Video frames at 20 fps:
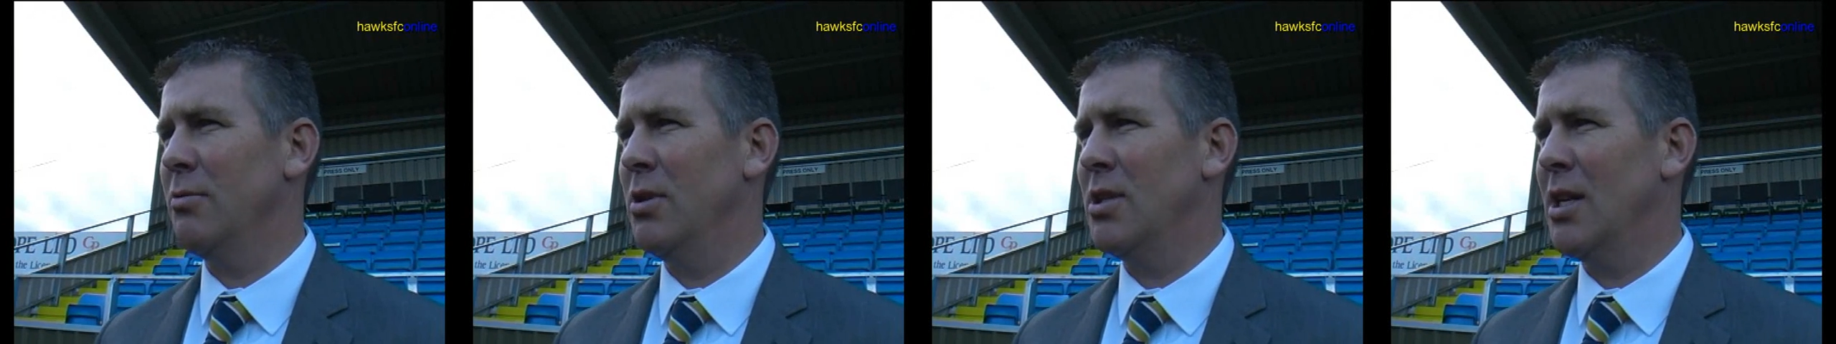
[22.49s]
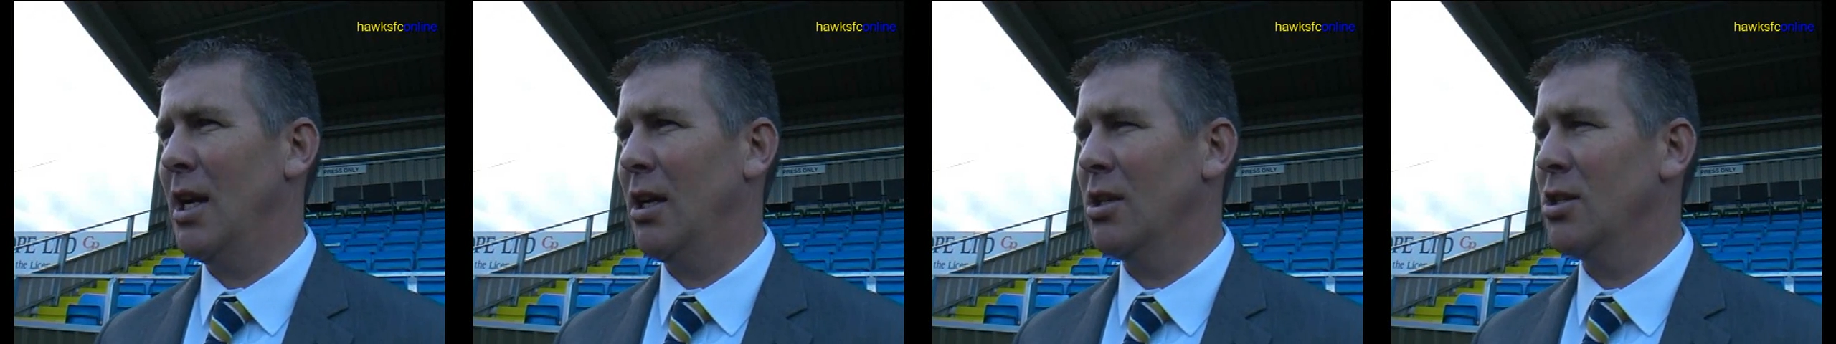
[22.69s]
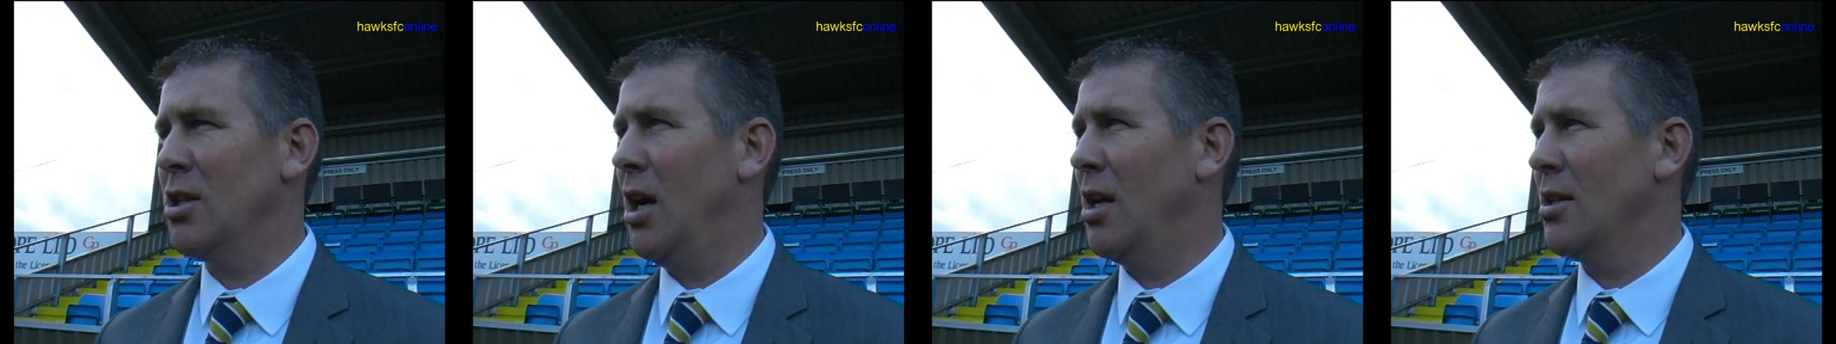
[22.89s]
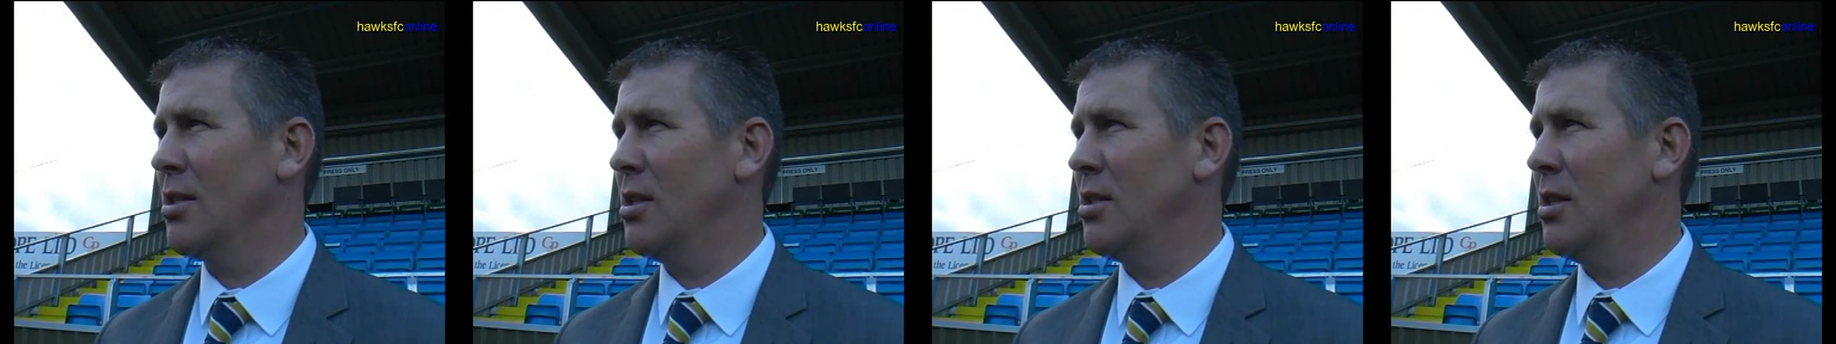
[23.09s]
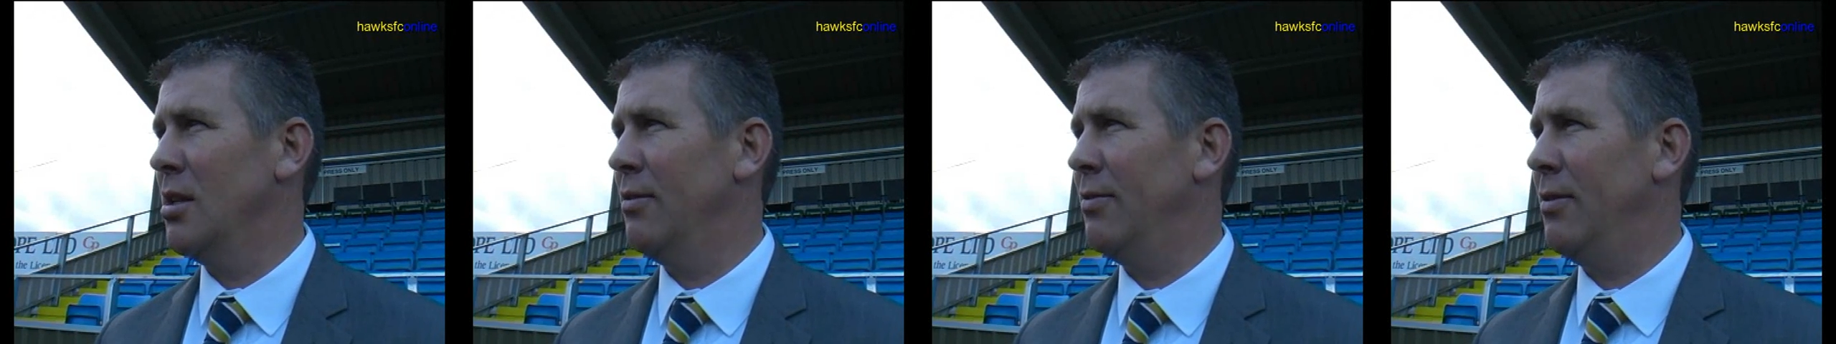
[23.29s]
If we take our
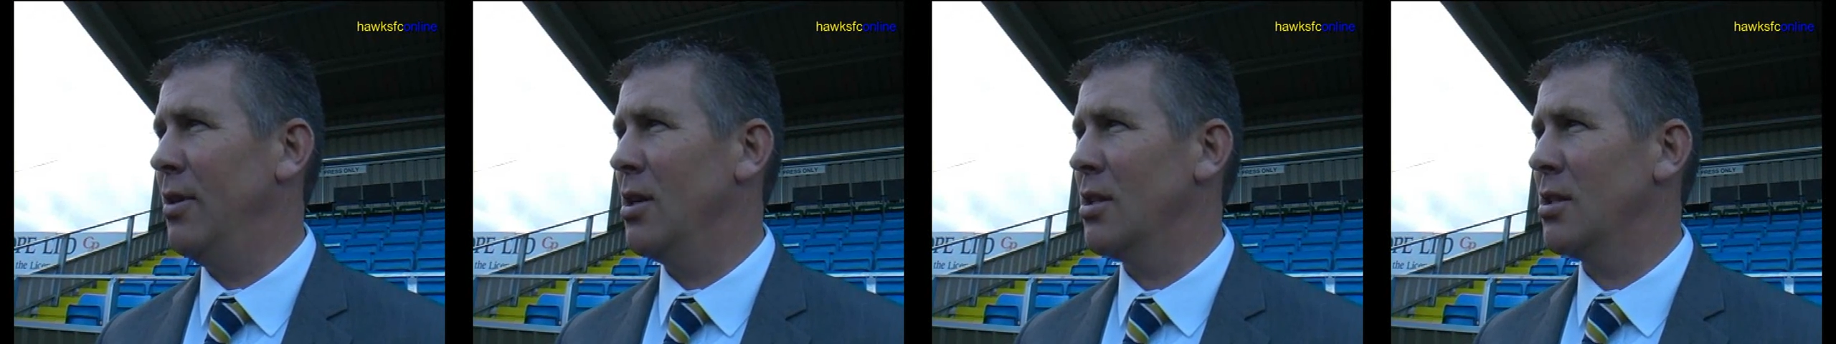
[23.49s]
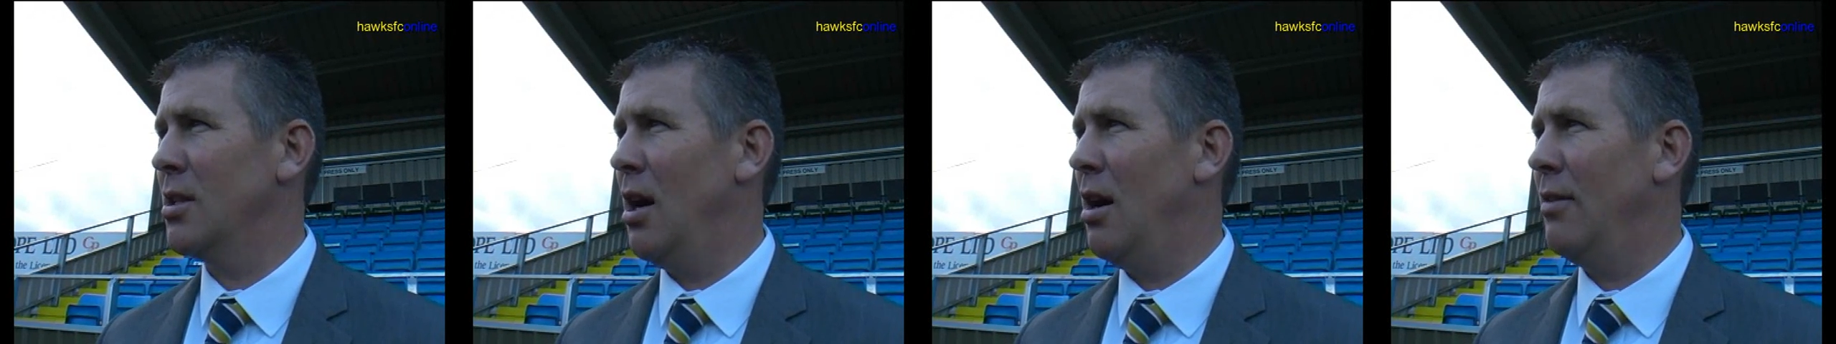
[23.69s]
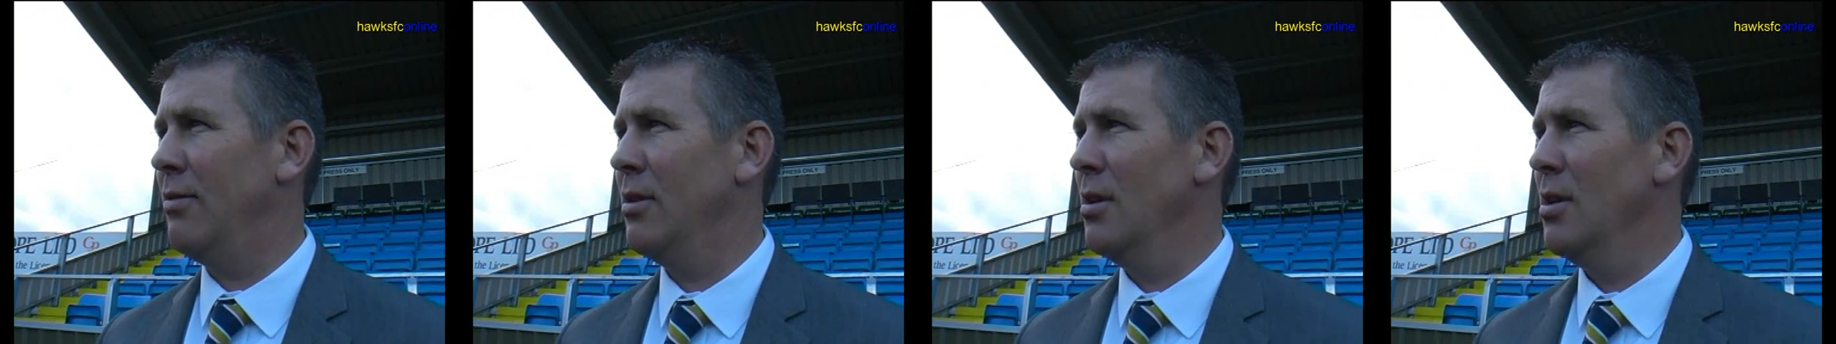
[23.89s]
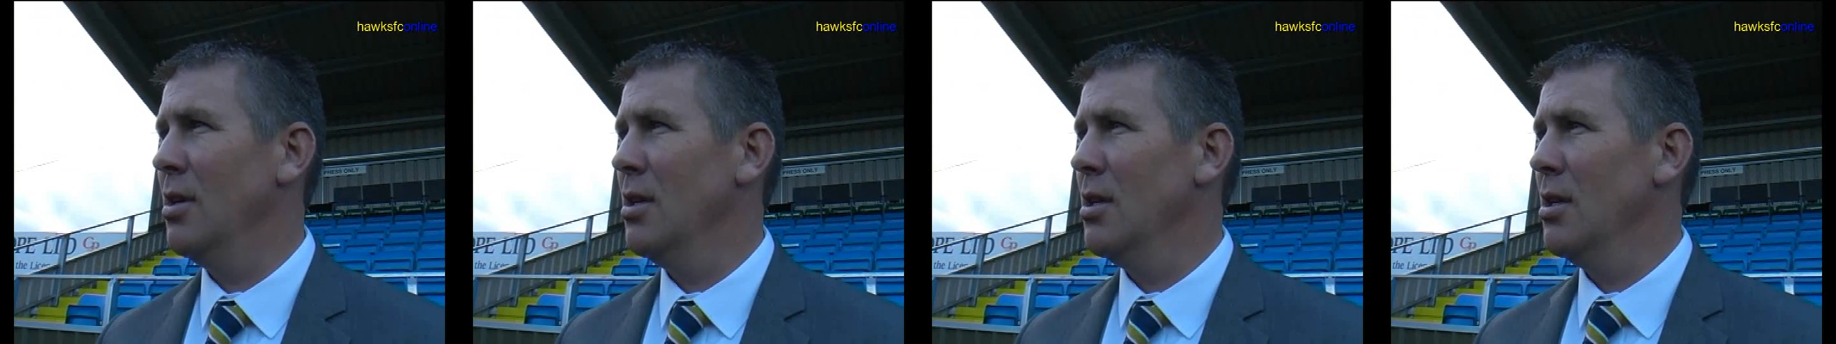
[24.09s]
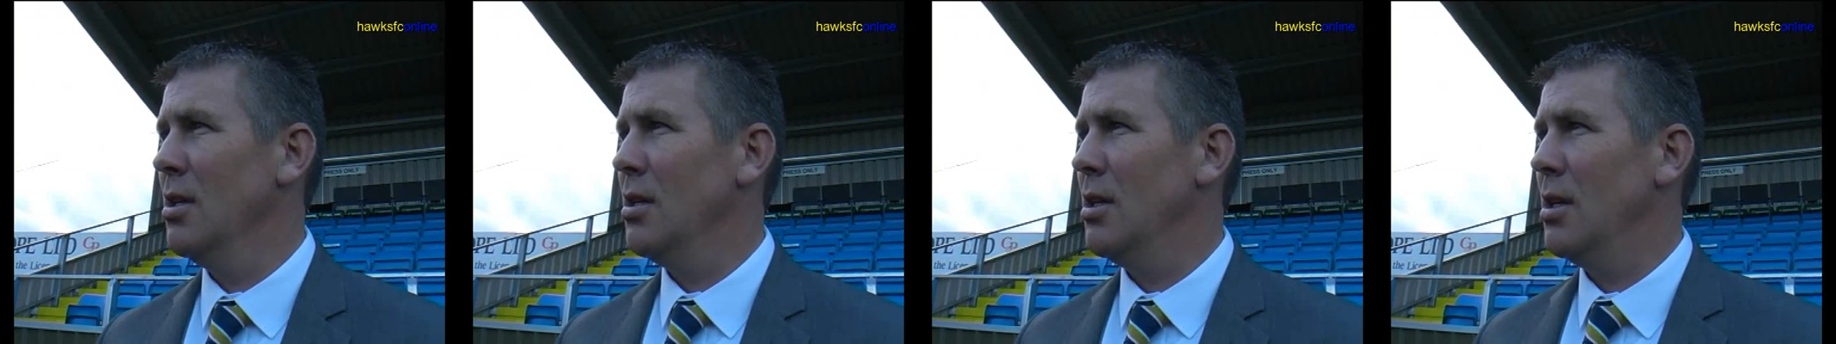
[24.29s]
chances in the first
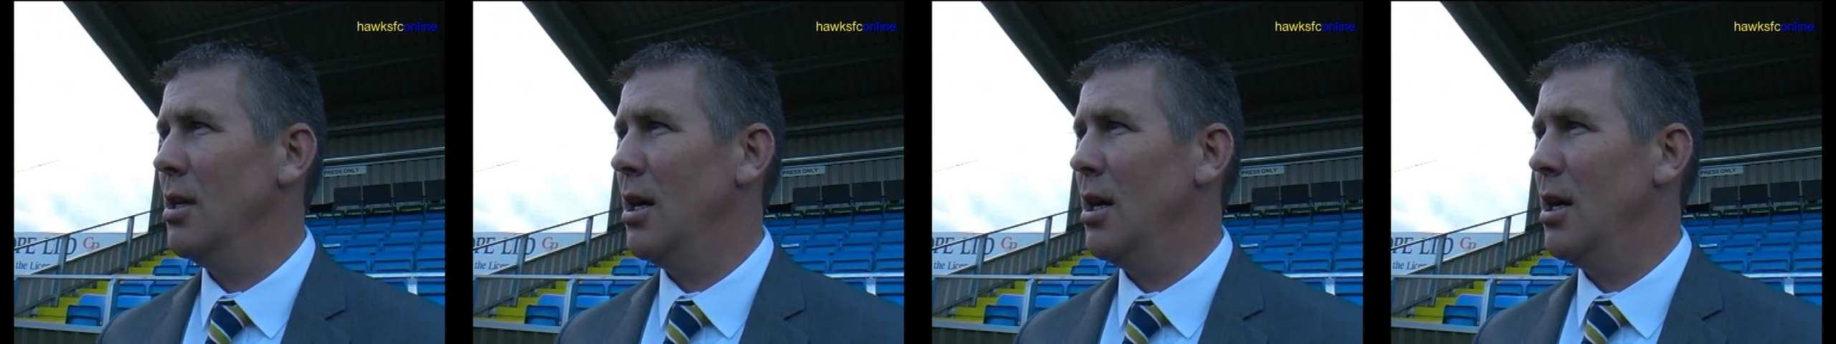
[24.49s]
half,